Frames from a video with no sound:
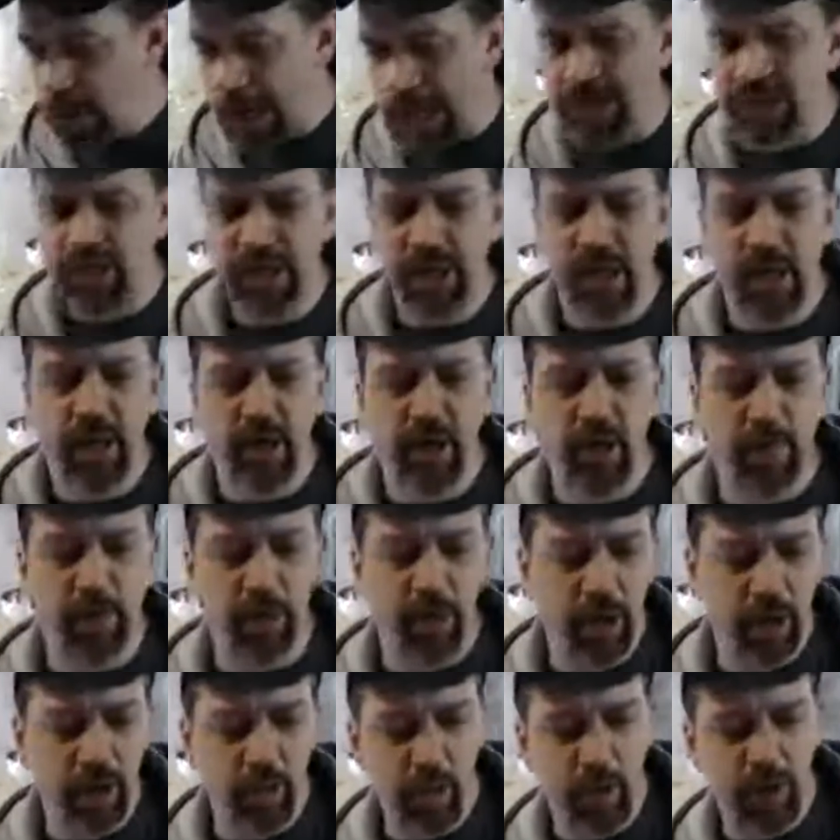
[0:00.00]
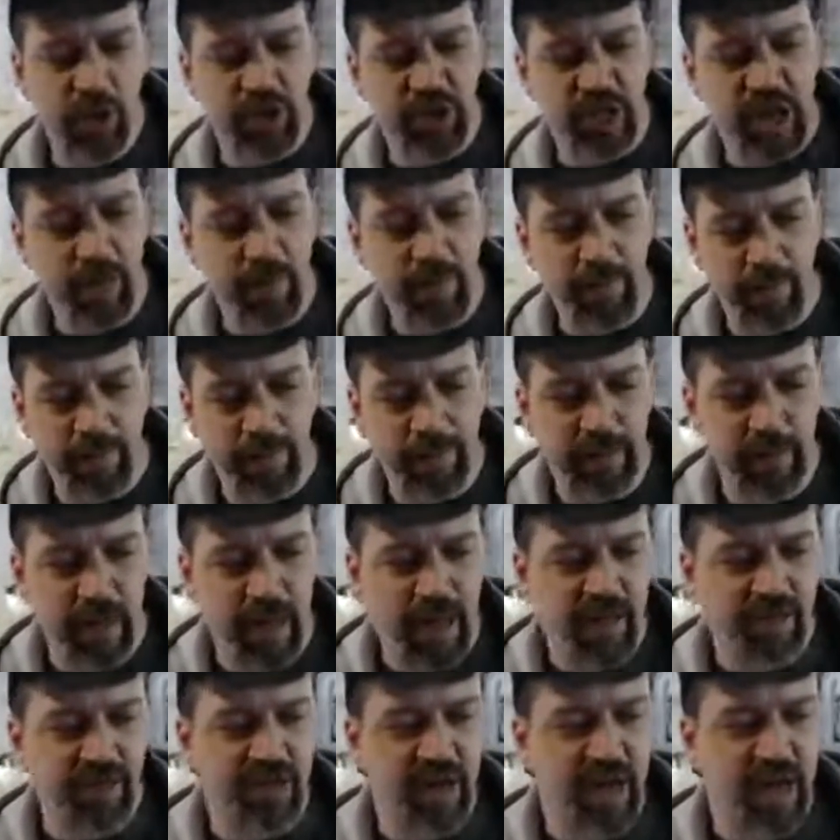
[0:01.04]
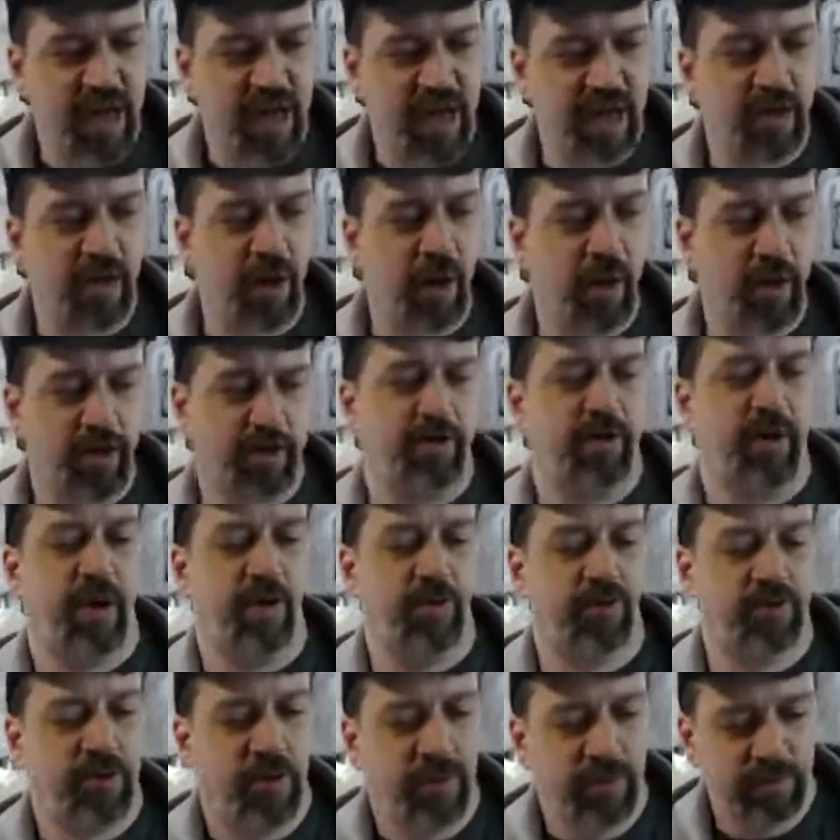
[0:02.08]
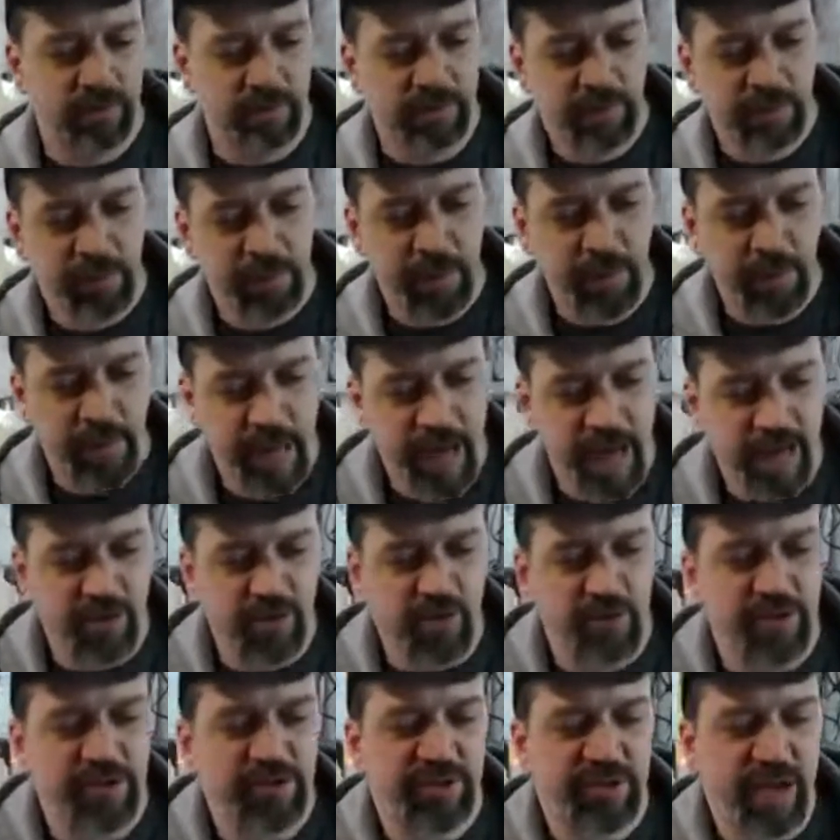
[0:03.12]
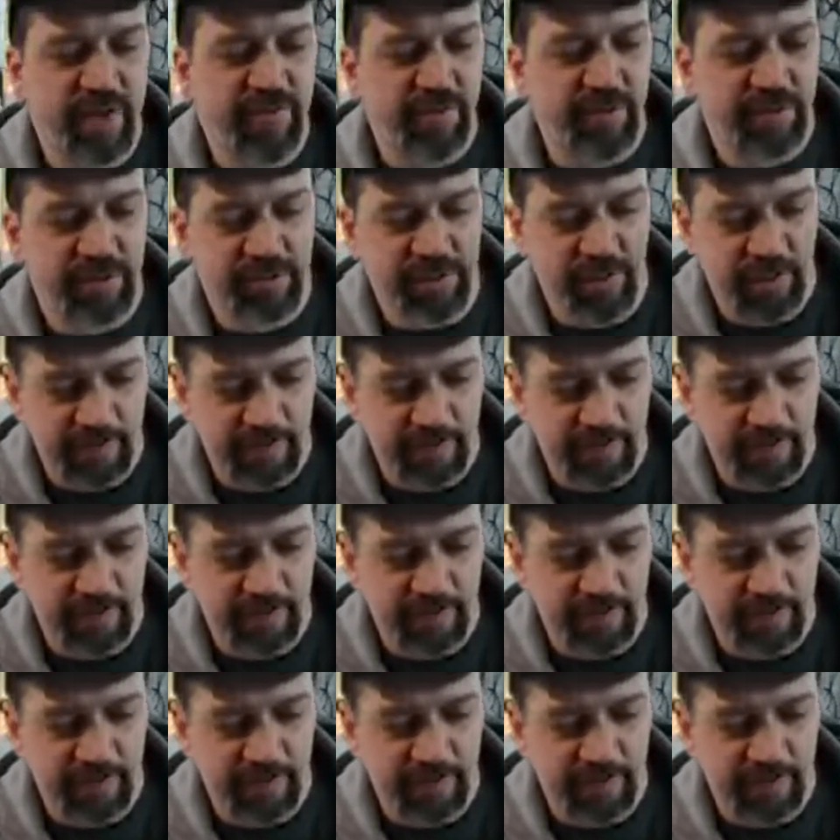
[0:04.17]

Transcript: watching another boring workshop with SK and the Haunted Grounds and Chris Stebbins.